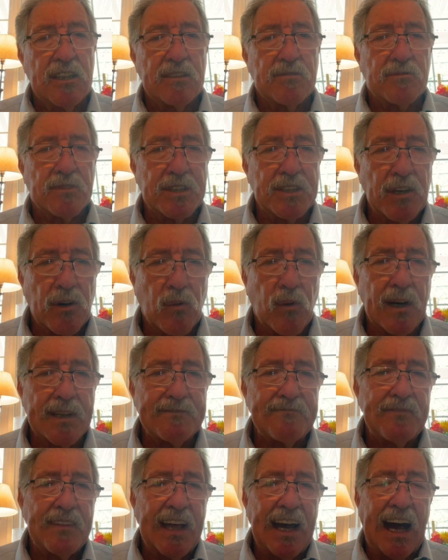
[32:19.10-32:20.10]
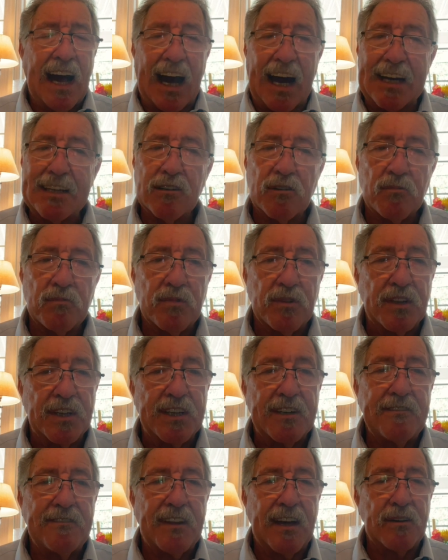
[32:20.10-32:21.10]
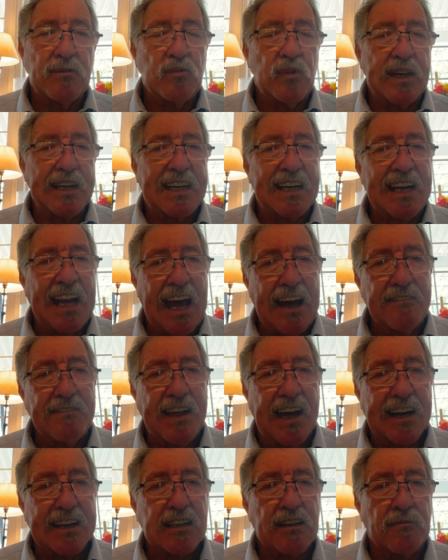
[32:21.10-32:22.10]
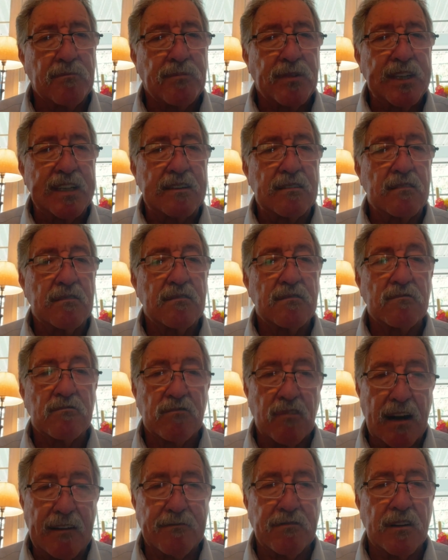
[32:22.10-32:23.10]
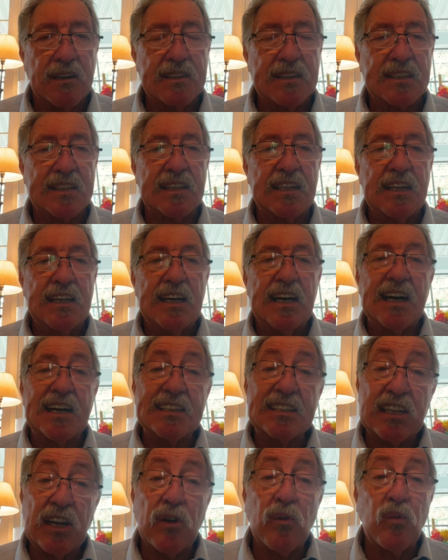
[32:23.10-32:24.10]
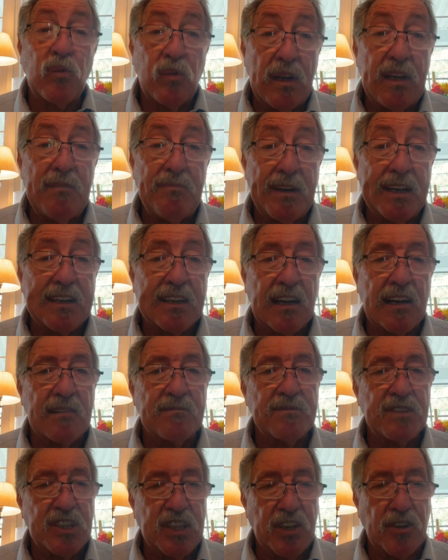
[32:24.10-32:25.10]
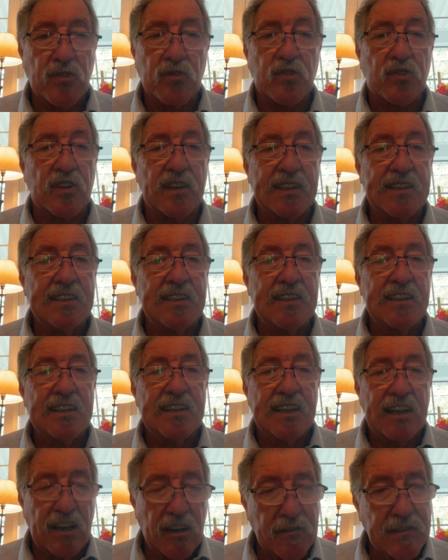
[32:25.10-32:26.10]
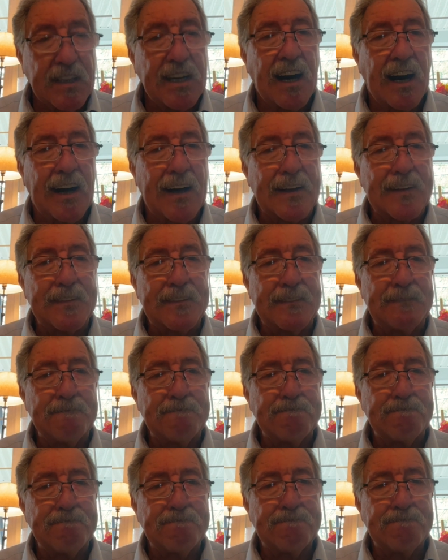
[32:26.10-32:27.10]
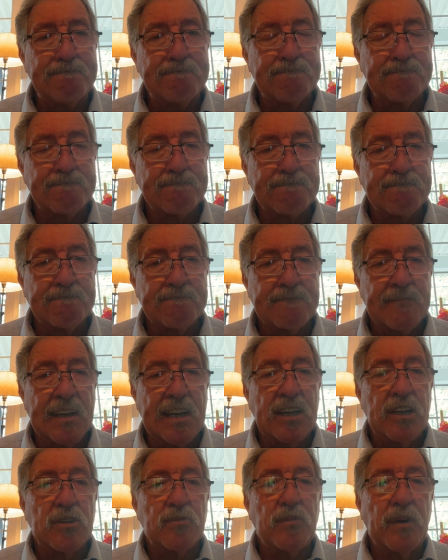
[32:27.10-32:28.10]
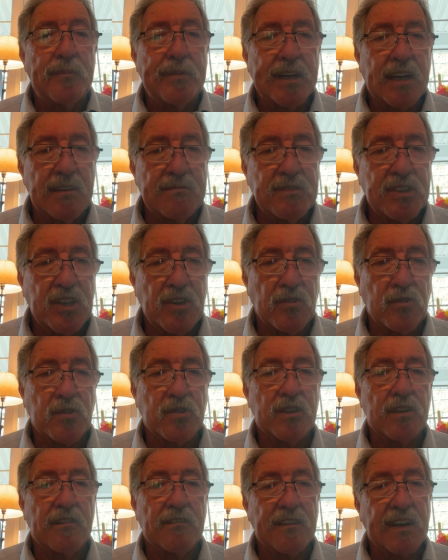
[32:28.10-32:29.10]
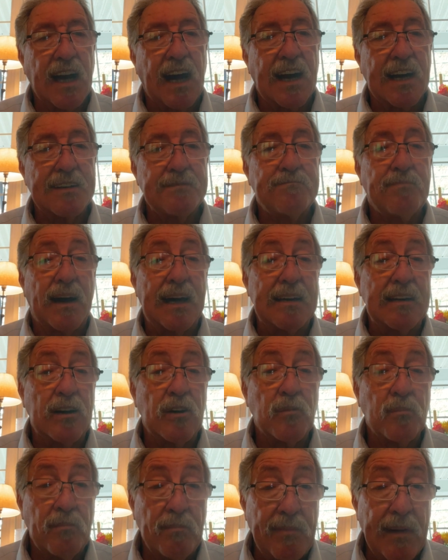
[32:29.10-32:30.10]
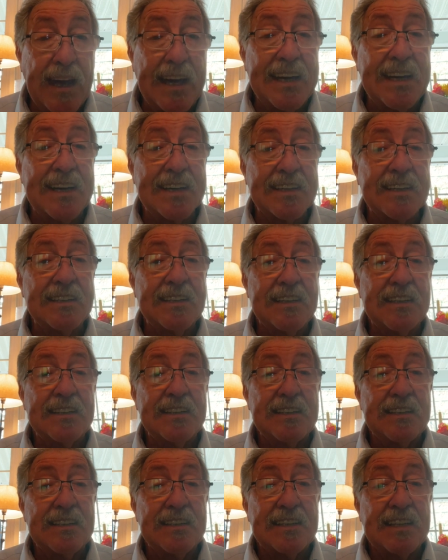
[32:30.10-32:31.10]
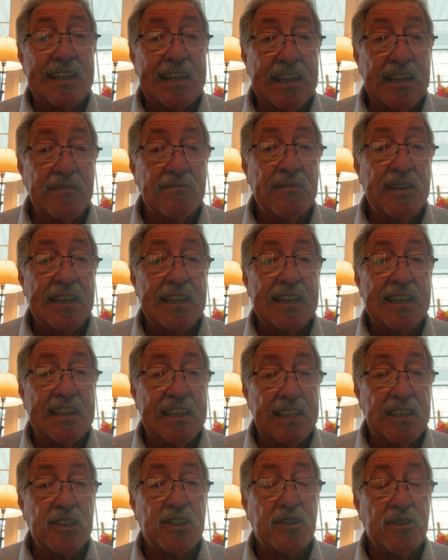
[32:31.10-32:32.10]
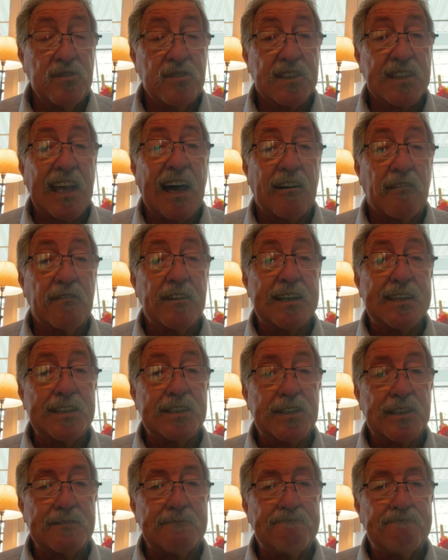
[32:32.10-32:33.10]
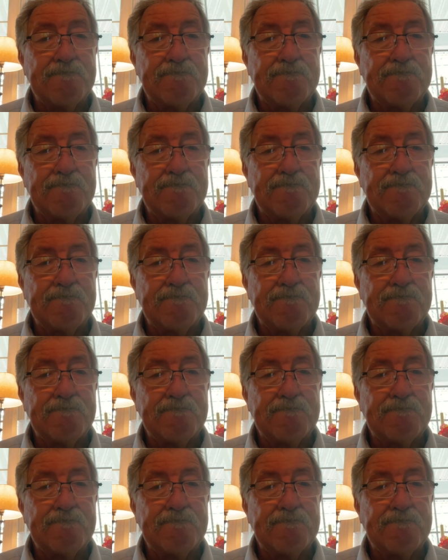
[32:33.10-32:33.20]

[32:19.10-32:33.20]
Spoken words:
Well, you know what? I don't believe that we can have that complete reverence until we become children of God. We become children of God by obeying him into salvation.